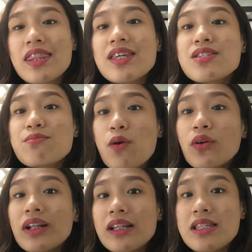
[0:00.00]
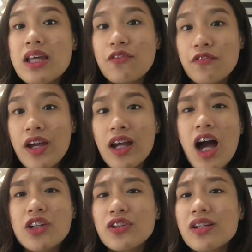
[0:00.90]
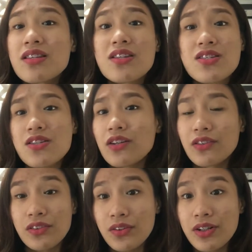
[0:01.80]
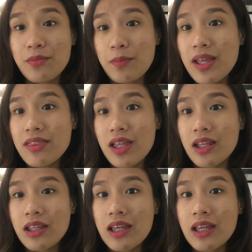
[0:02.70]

this Mona Lisa effect actually does not occur in the painting.